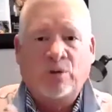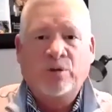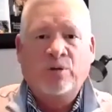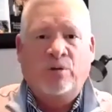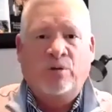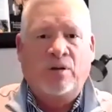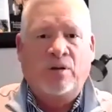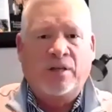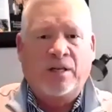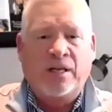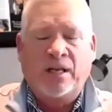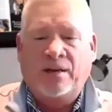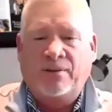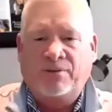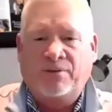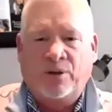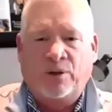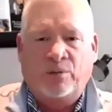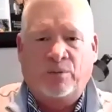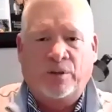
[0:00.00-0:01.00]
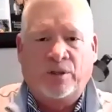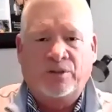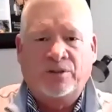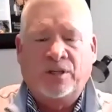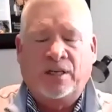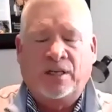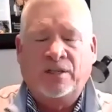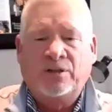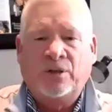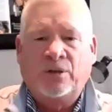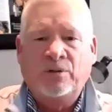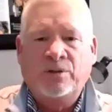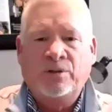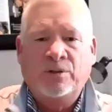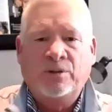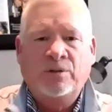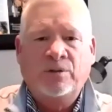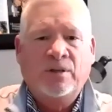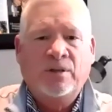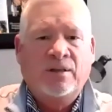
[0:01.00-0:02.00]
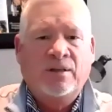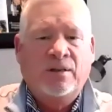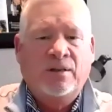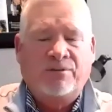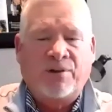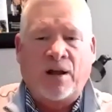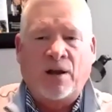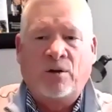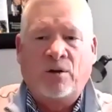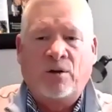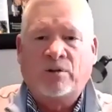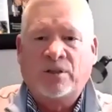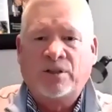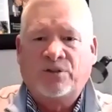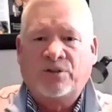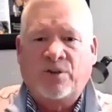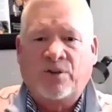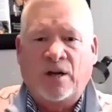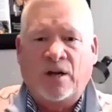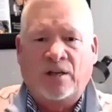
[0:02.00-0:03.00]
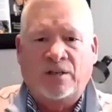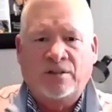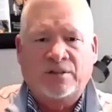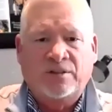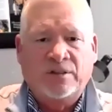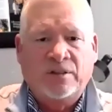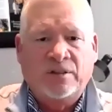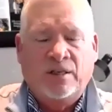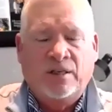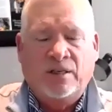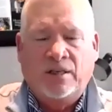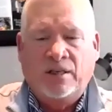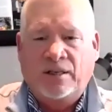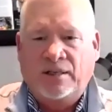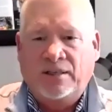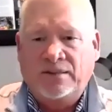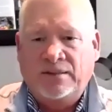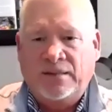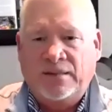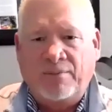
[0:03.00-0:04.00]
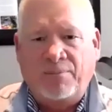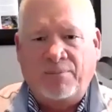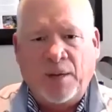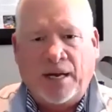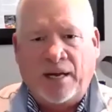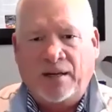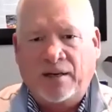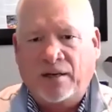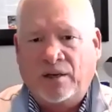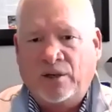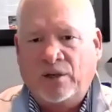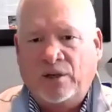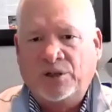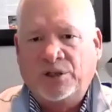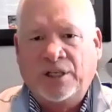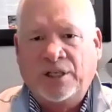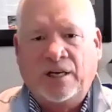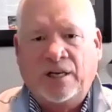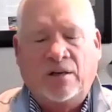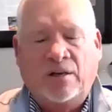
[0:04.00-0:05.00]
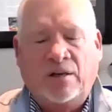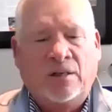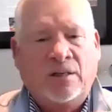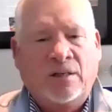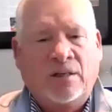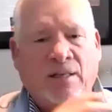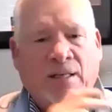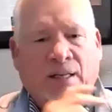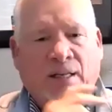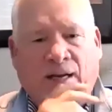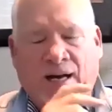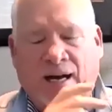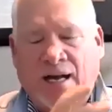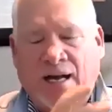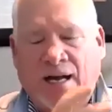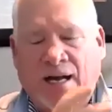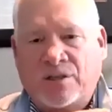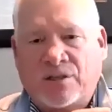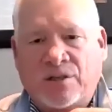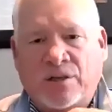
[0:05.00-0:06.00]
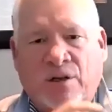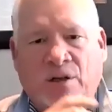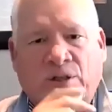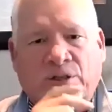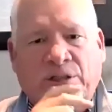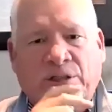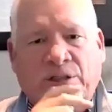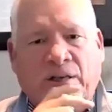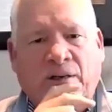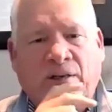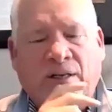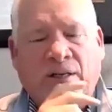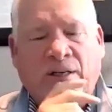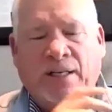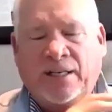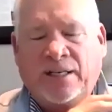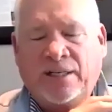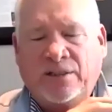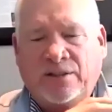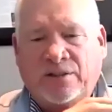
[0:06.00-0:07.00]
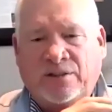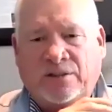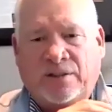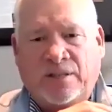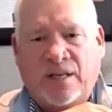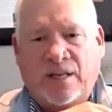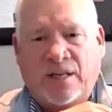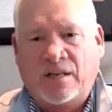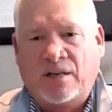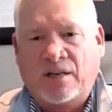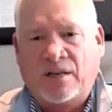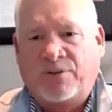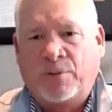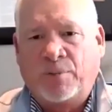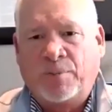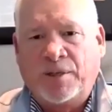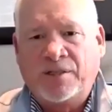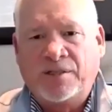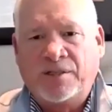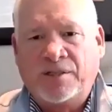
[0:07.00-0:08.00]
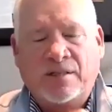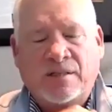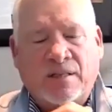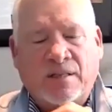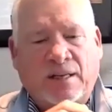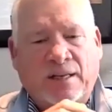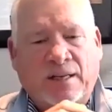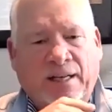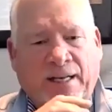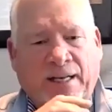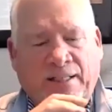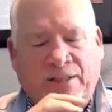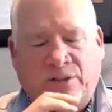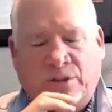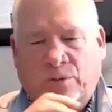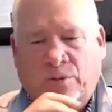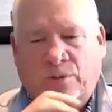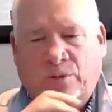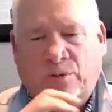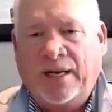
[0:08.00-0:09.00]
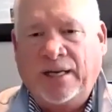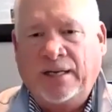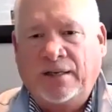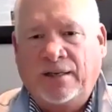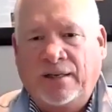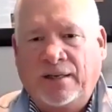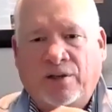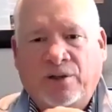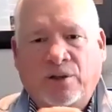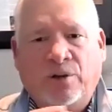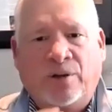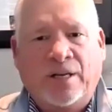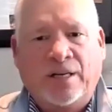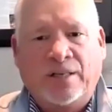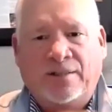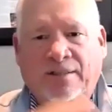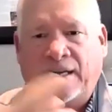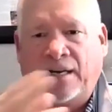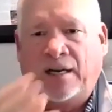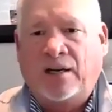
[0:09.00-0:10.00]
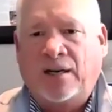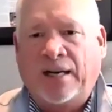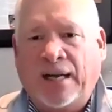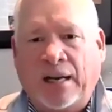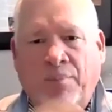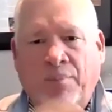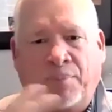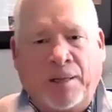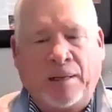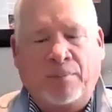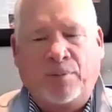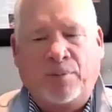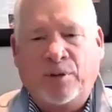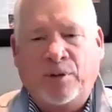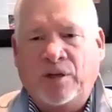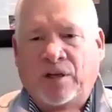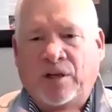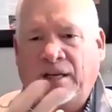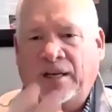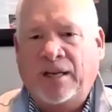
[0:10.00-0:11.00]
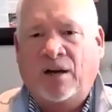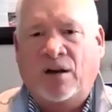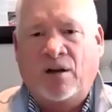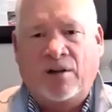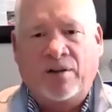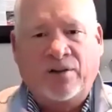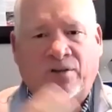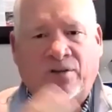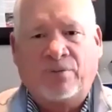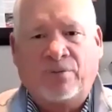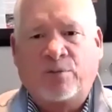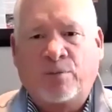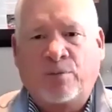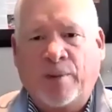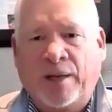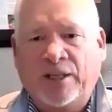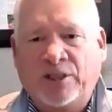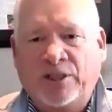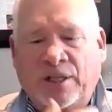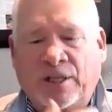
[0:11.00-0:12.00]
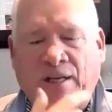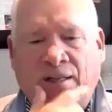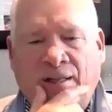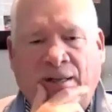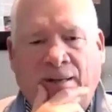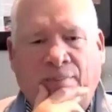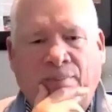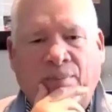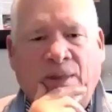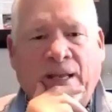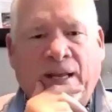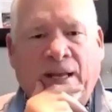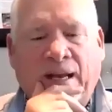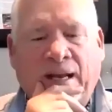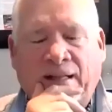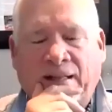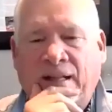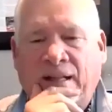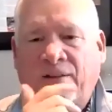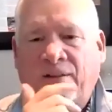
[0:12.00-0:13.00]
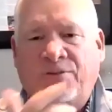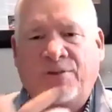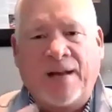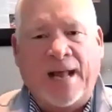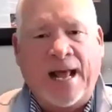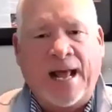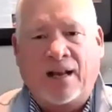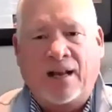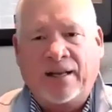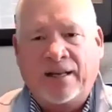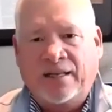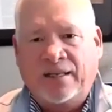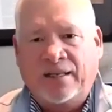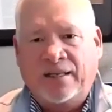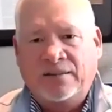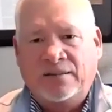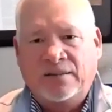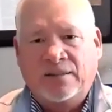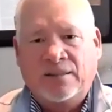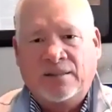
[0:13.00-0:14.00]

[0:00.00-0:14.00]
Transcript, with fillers: all again, if you're a realtor, I told you follow Chris Voss as an FBI negotiator, a hostage negotiator. He does it for business. It's great. You can interrogate people. You can get all this information on them. And then the finale is